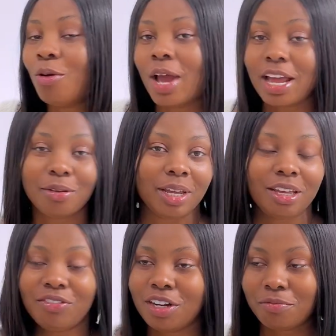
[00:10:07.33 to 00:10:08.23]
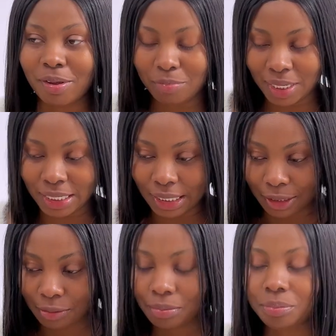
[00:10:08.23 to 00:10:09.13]
Anyway, if you love my blender,
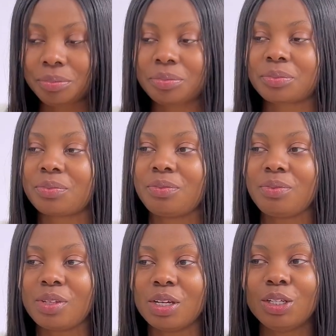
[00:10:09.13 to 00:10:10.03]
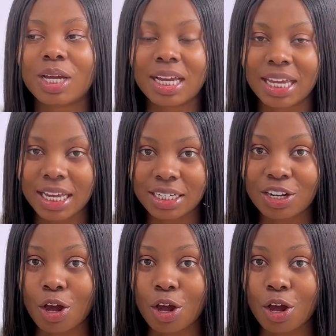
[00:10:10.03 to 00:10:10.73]
you can get it